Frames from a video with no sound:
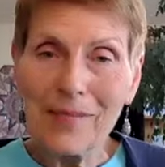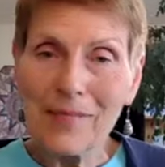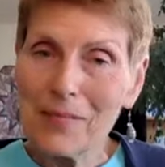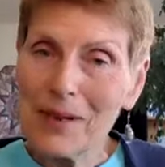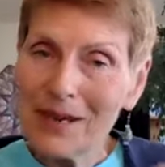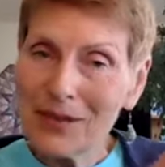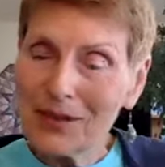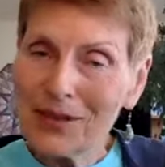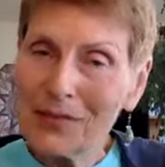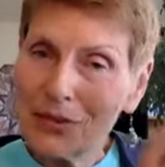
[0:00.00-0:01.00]
maybe under
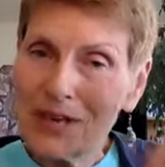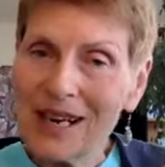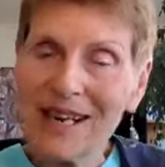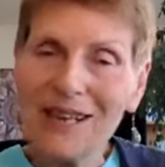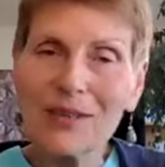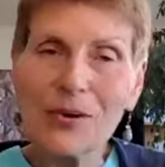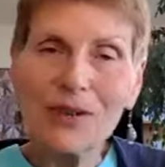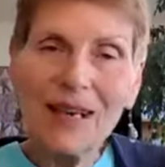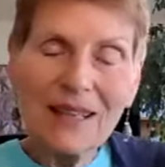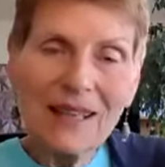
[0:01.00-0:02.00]
some trees or
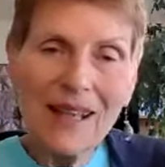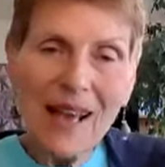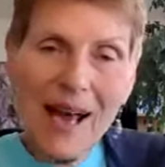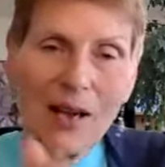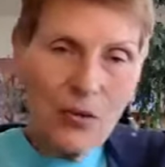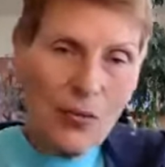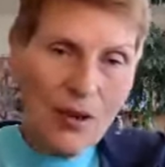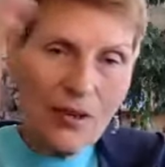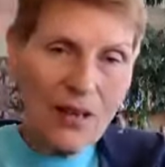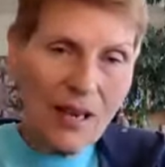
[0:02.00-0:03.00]
next to the house where
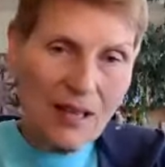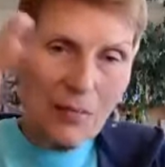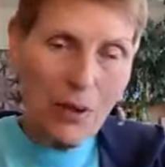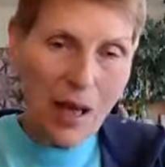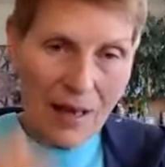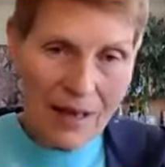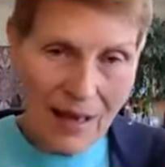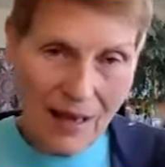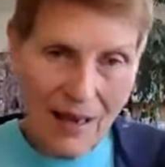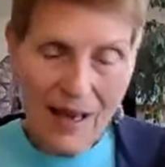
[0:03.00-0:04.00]
the sun is
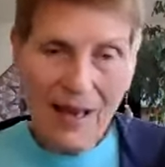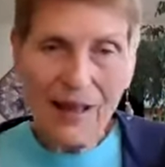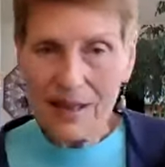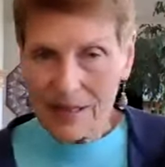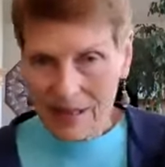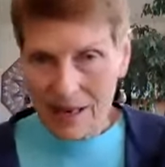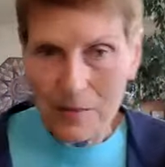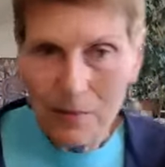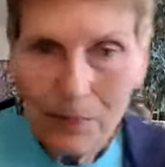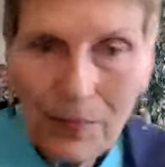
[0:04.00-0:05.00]
blocking the
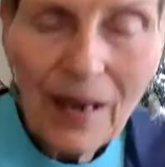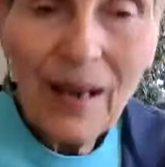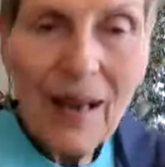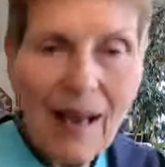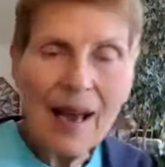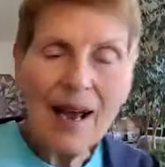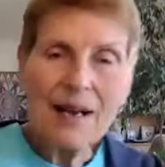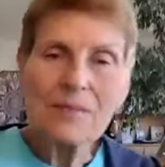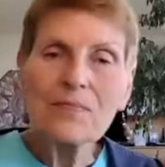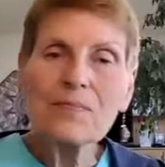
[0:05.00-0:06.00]
sun.
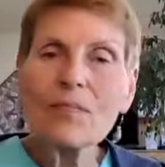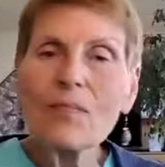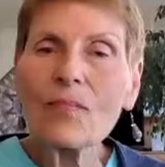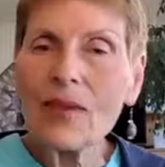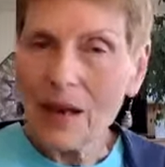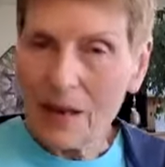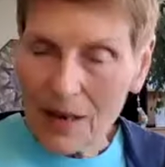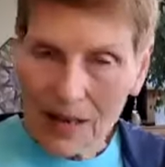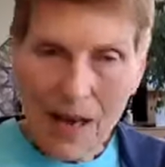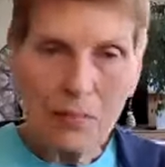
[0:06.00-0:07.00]
A
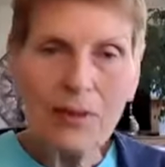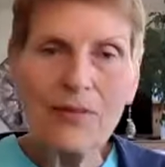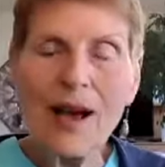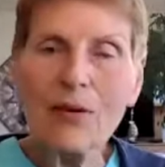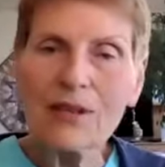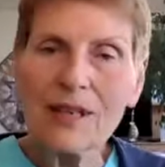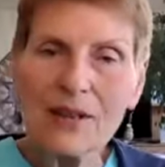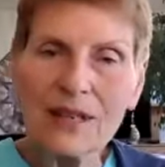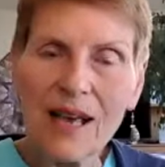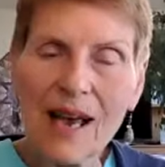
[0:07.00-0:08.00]
couple of hours
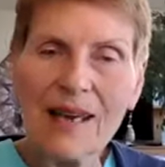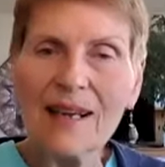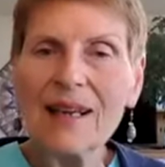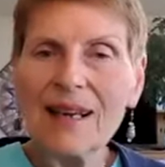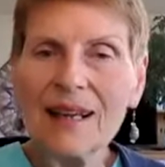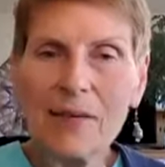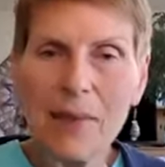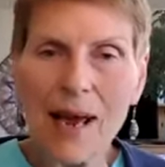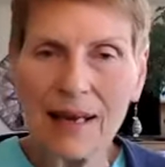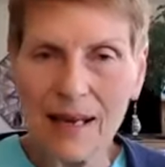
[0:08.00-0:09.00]
outside and then
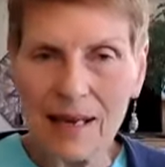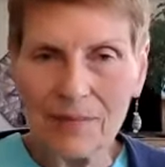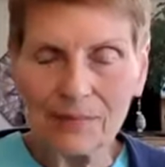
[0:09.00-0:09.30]
back in.